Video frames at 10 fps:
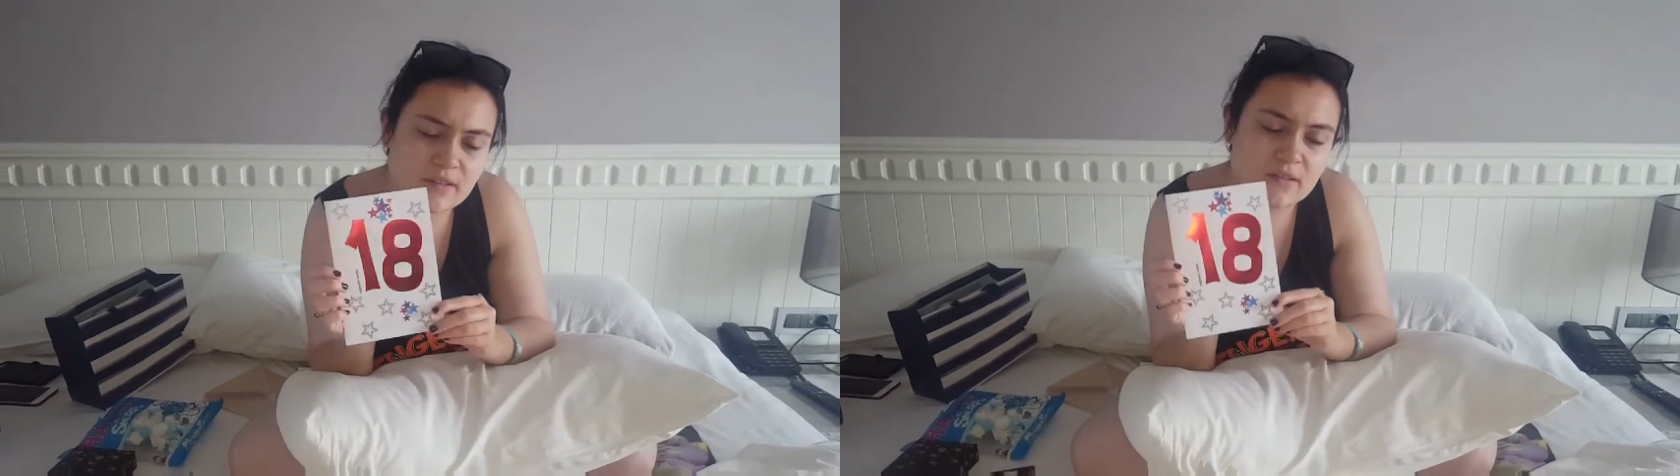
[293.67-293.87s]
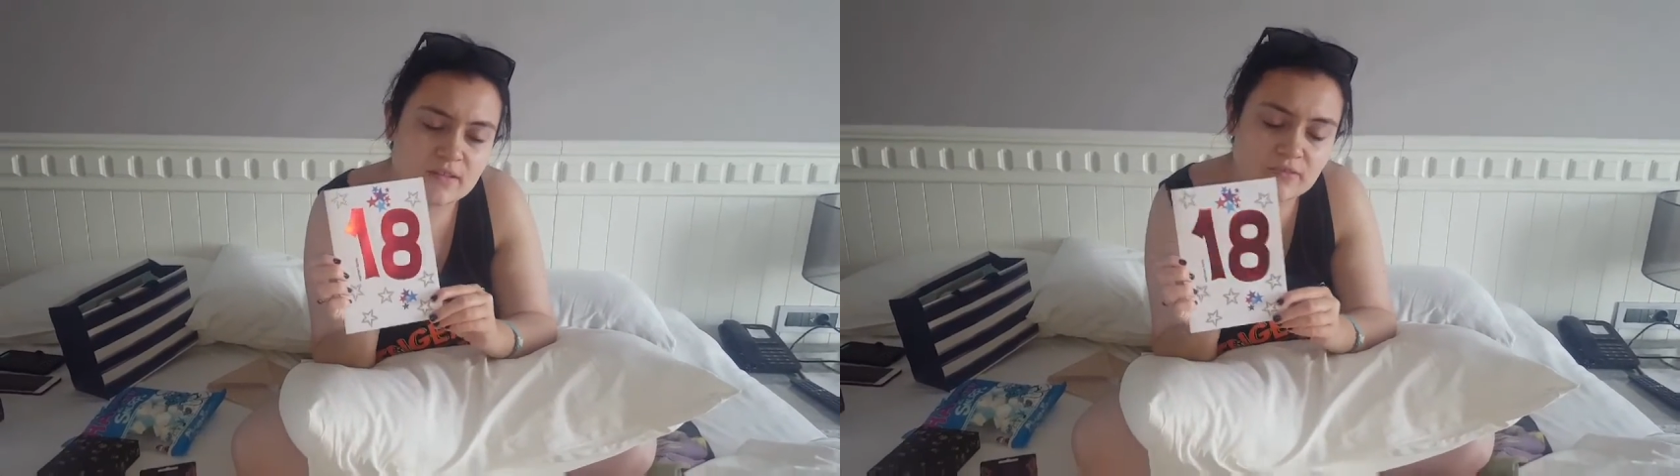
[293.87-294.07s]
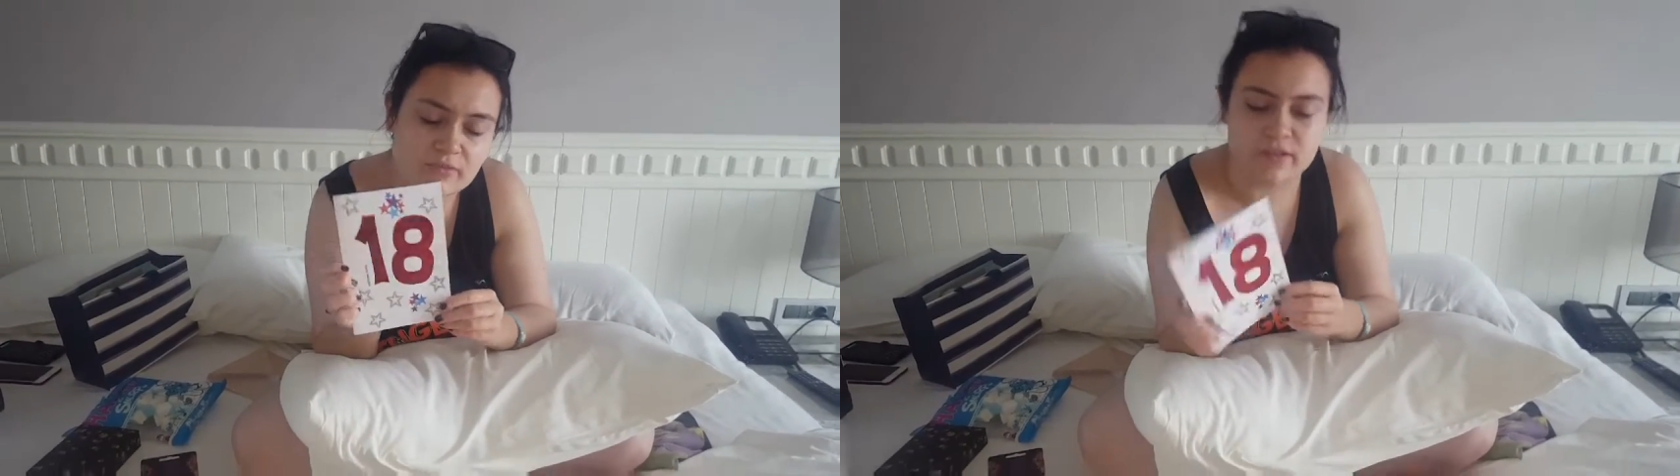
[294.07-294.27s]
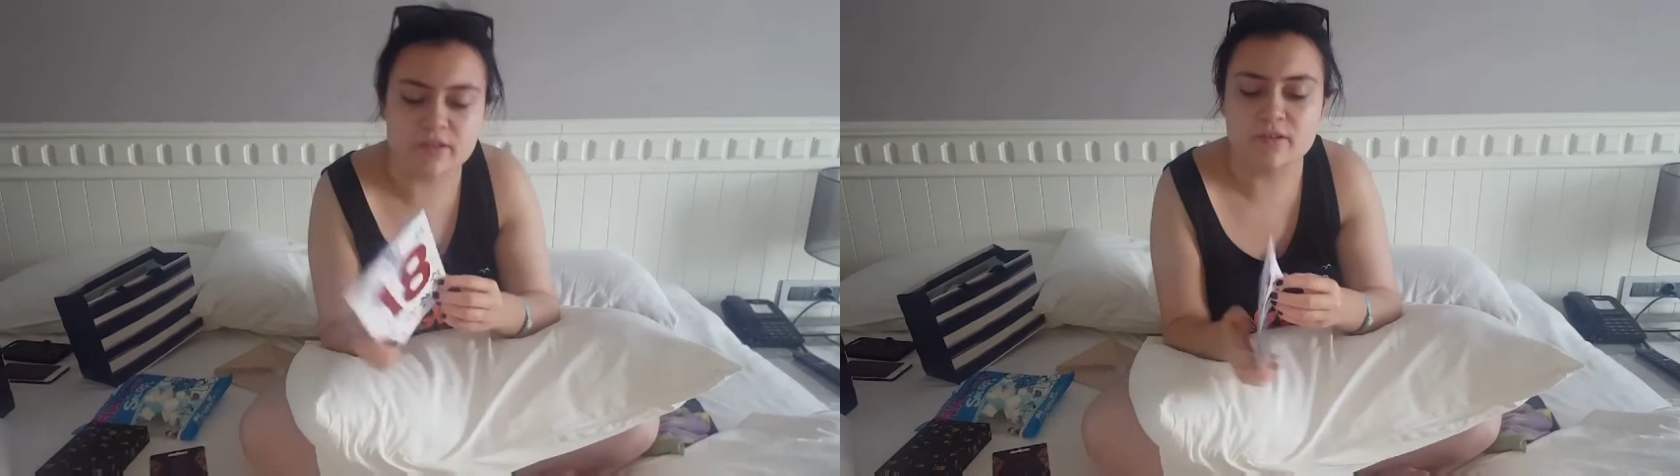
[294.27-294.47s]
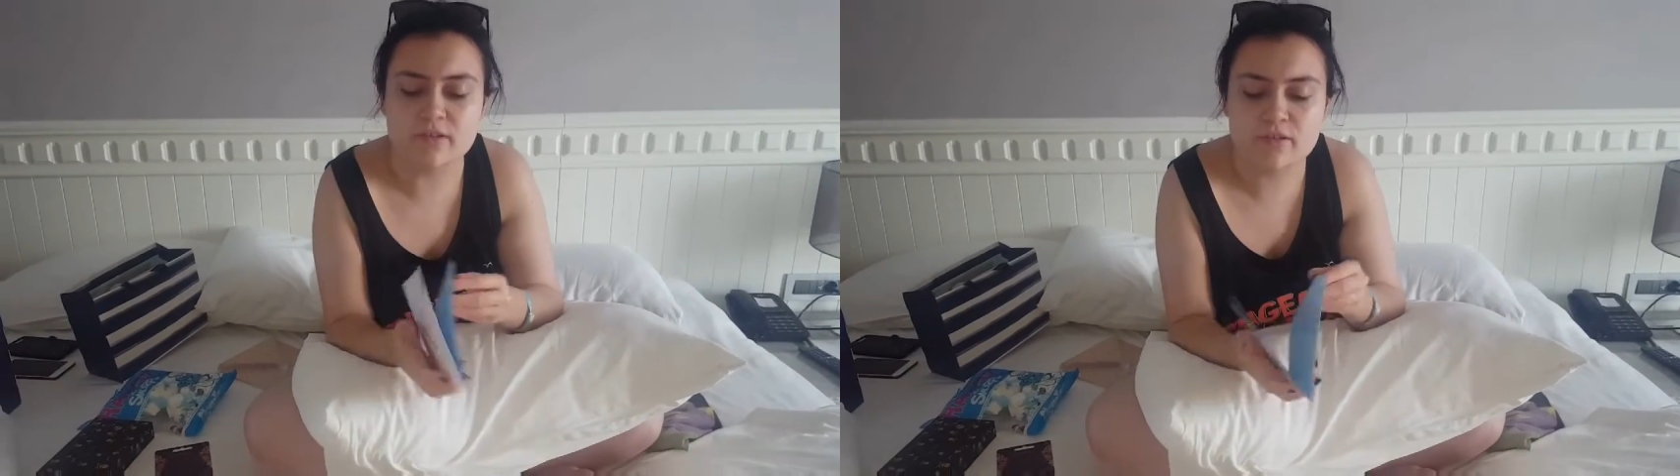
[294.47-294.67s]
a lovely
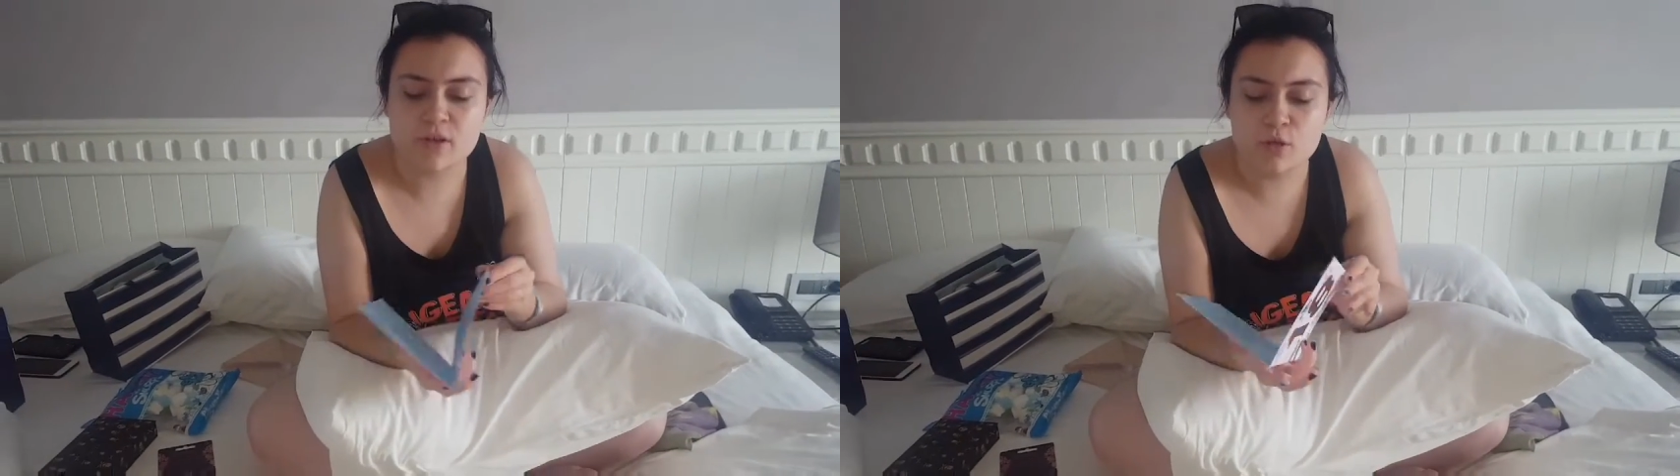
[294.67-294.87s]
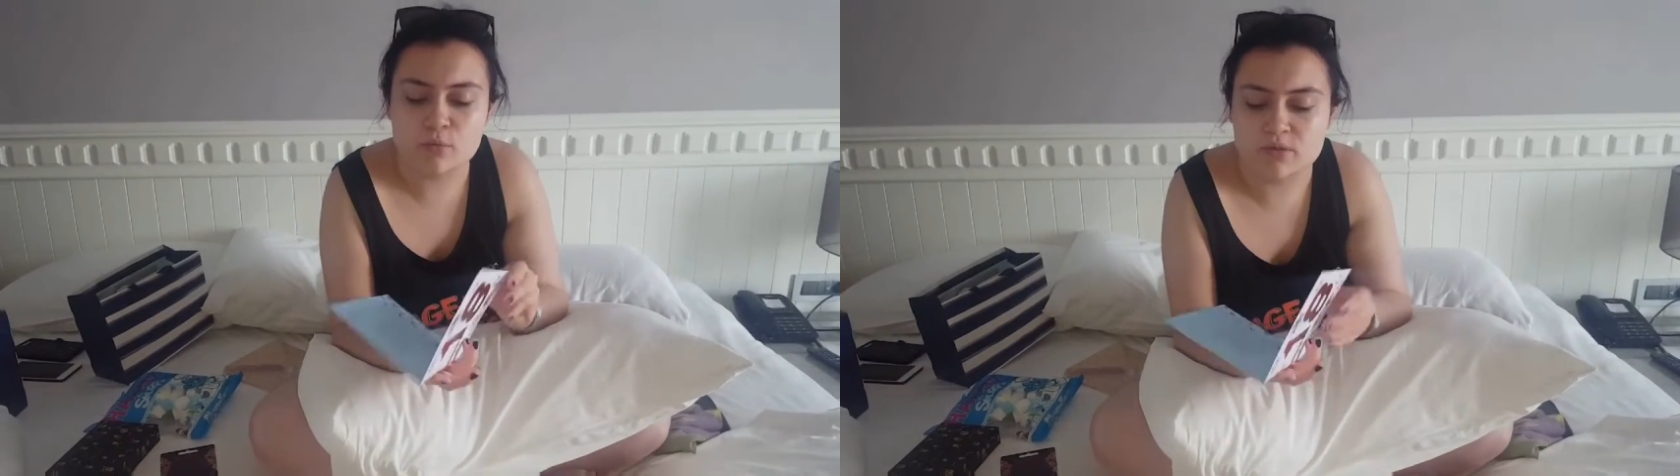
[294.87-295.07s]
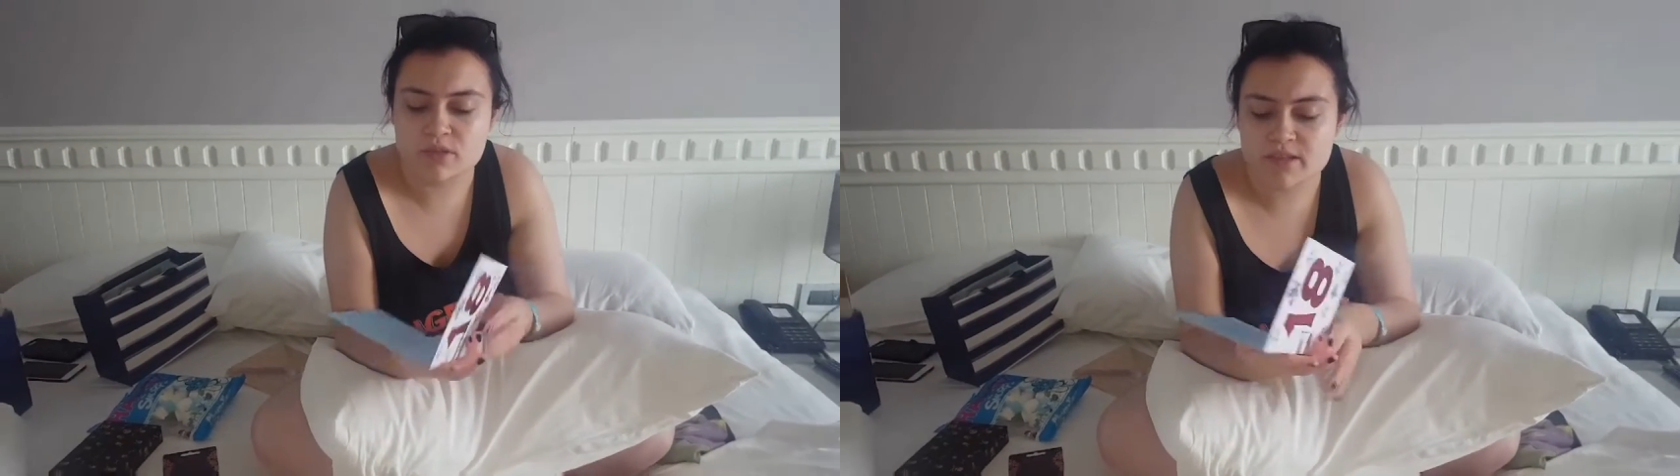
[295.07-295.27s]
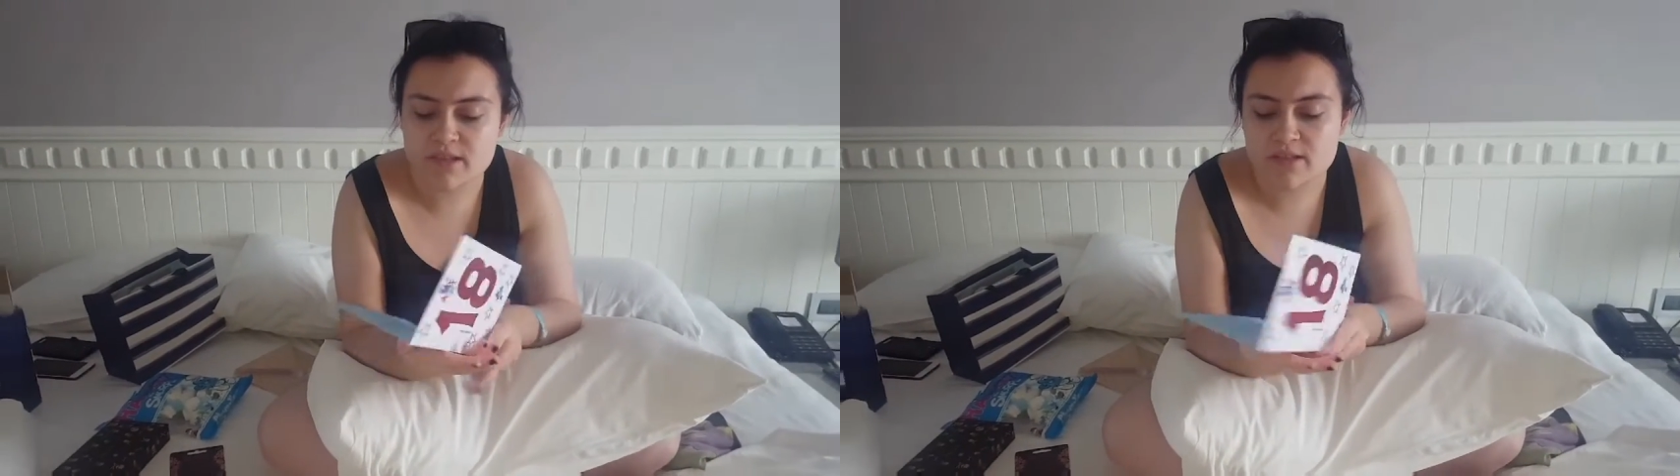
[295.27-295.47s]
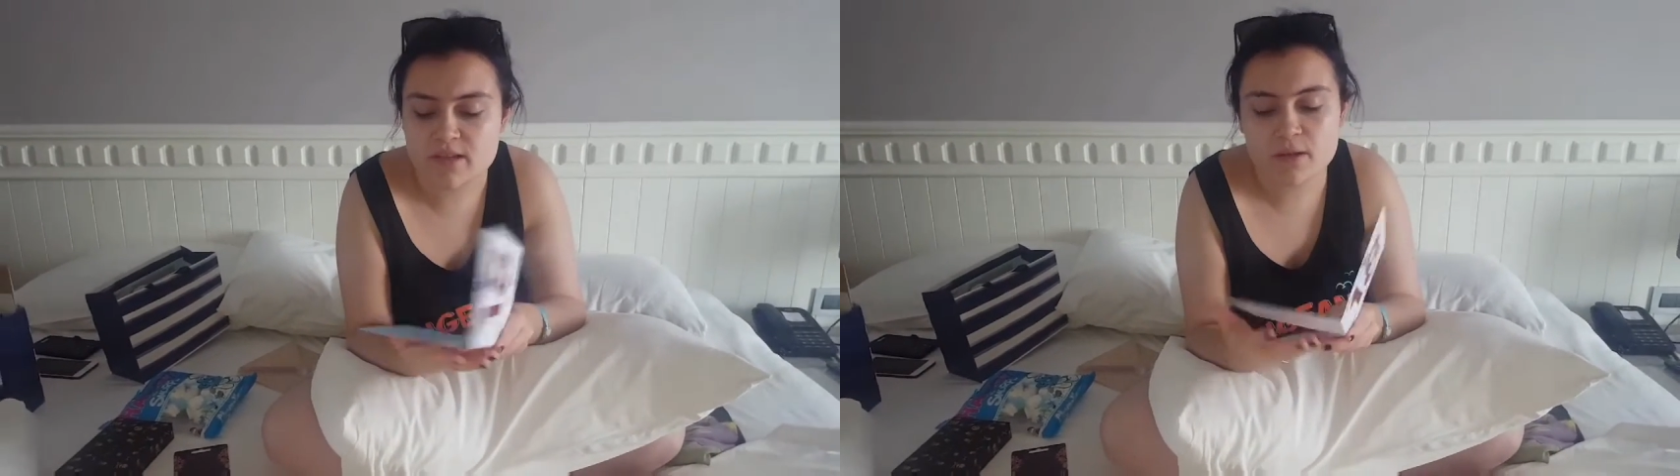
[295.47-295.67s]
card which
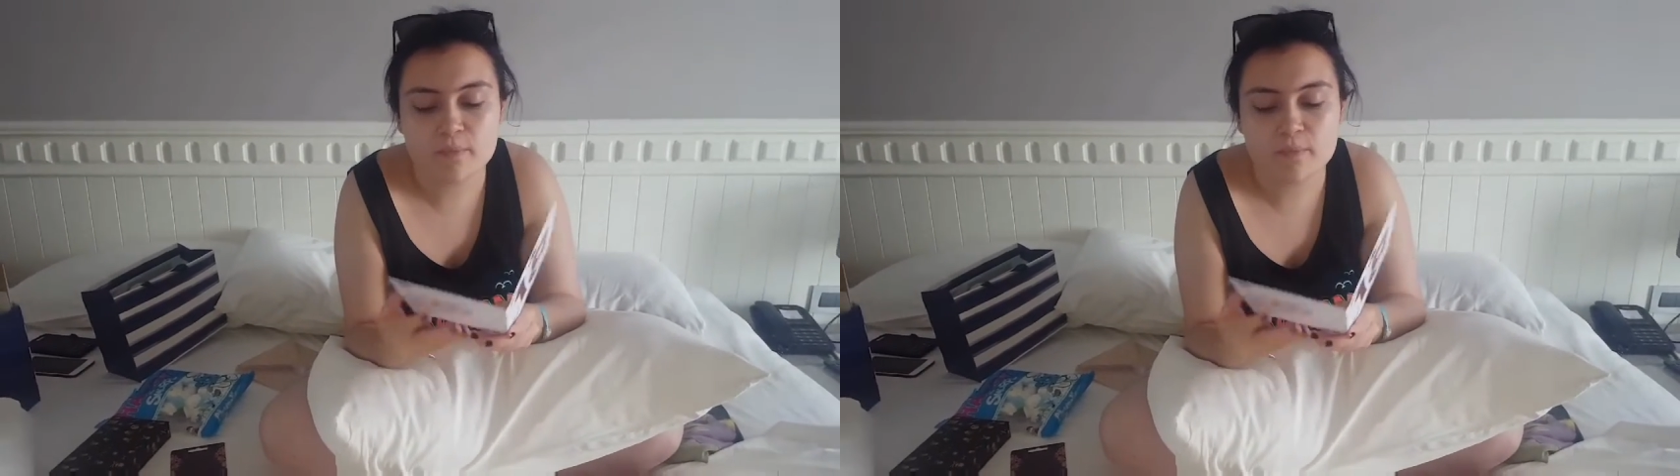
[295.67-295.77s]
says,